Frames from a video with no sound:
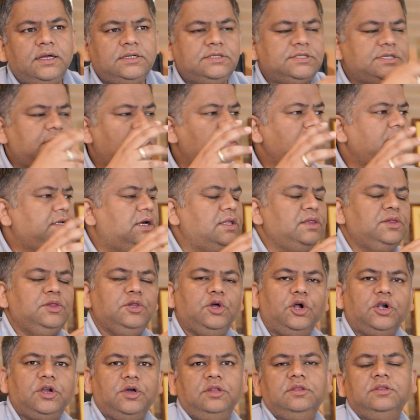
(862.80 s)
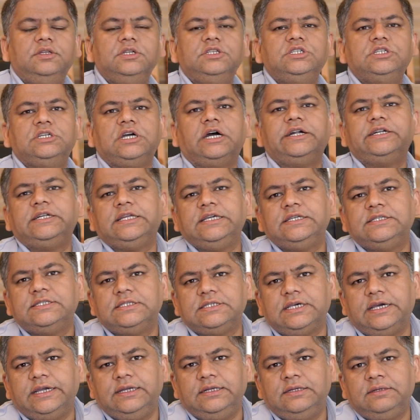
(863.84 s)
done a lot on the charting
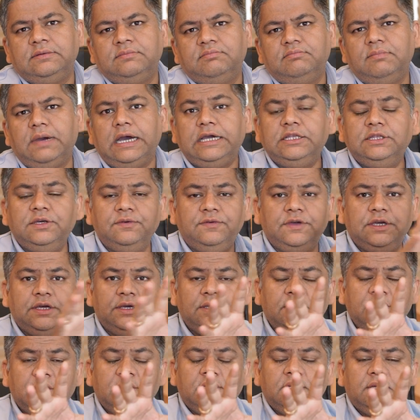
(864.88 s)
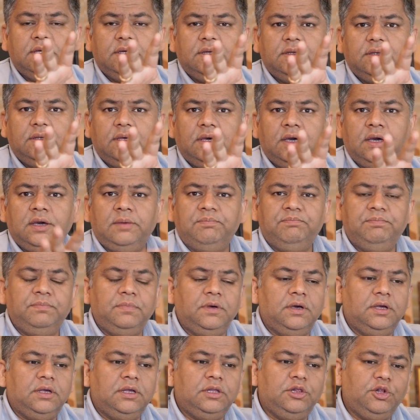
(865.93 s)
side. By the way,
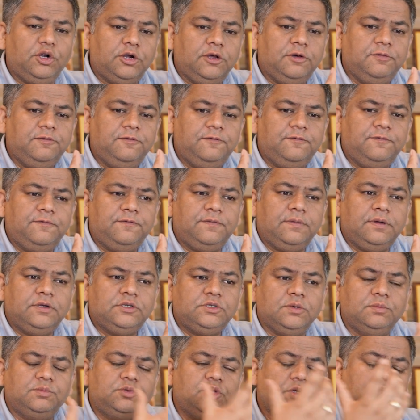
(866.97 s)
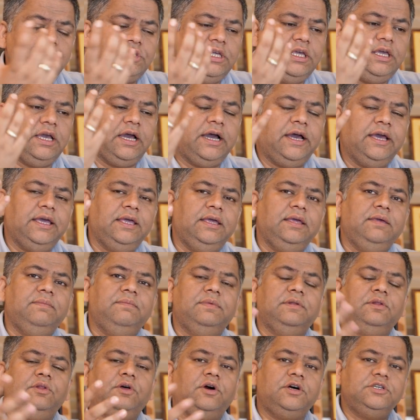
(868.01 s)
a lot of so see, I
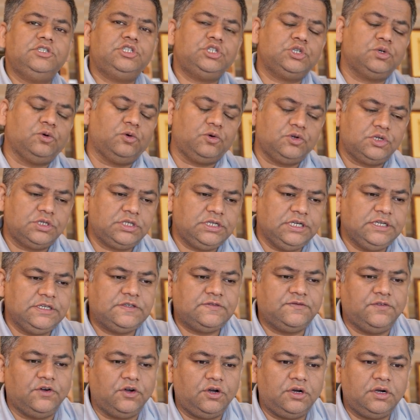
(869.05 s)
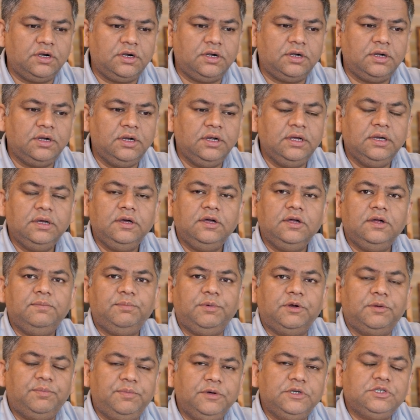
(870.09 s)
launched courses for
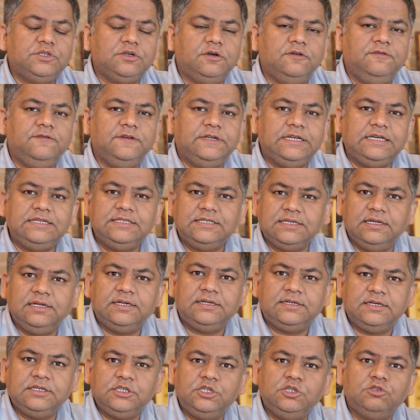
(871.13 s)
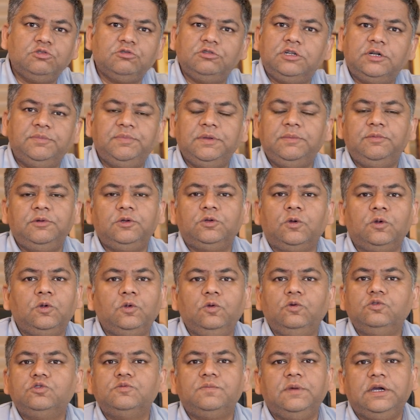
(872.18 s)
purpose of financial literacy so that people don't
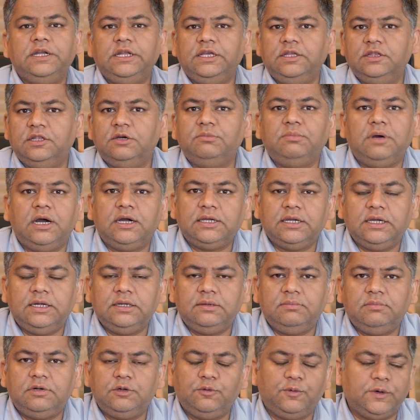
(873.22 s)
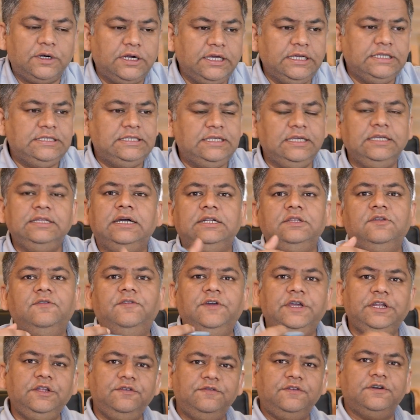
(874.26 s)
lose money in the market. But what I see, that the
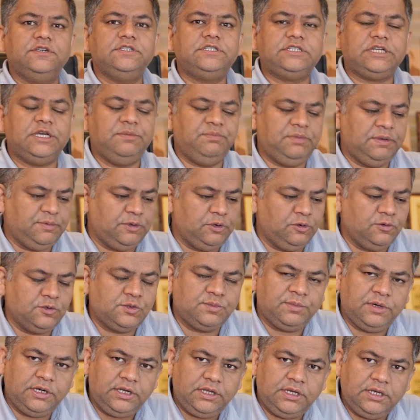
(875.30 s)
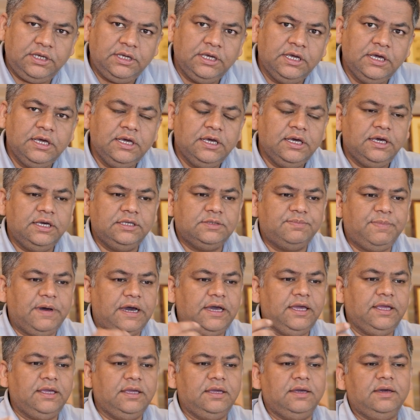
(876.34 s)
very first time people lose money is
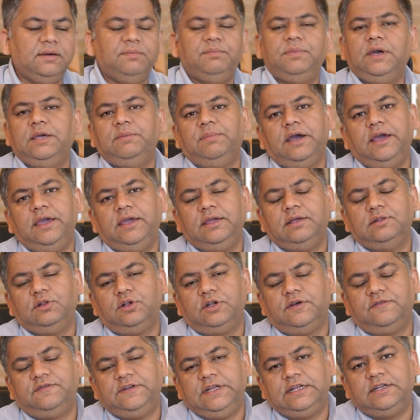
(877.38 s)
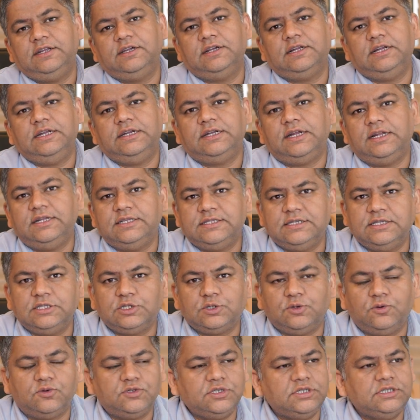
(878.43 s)
by buying a lot of technical analysis
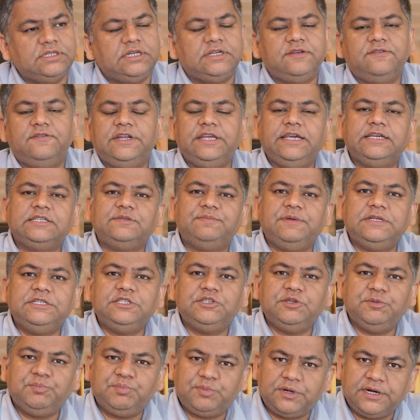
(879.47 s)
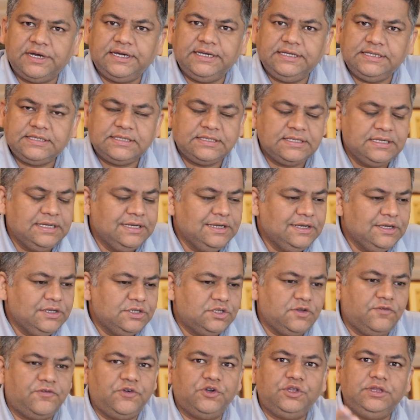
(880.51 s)
courses at a very expensive price.
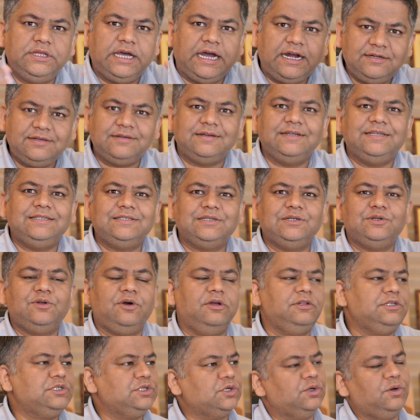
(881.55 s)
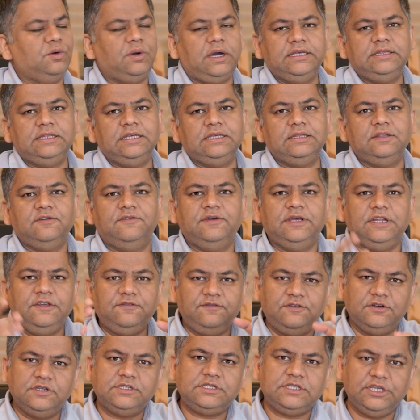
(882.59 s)
So for that reason also, I think the very
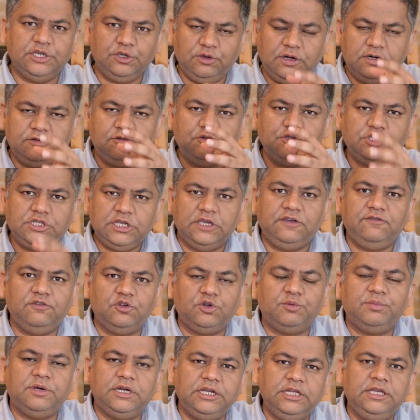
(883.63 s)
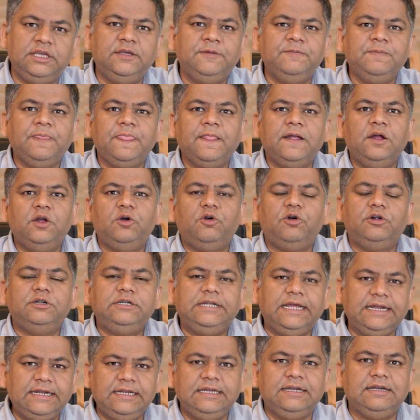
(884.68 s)
first thing you have to save your money on
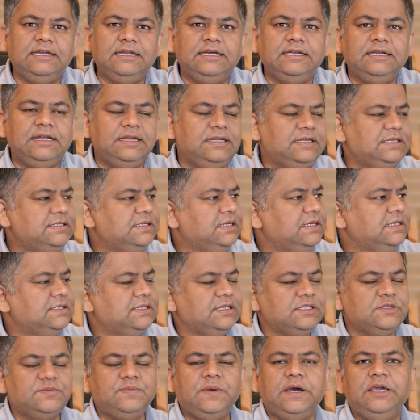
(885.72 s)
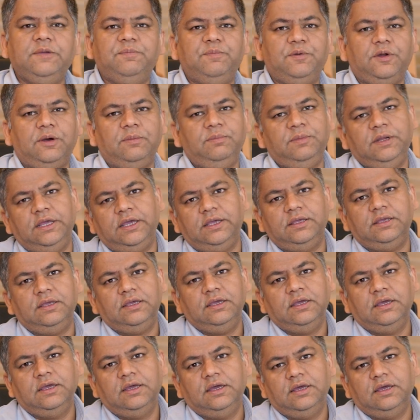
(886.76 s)
technical analysis is by probably,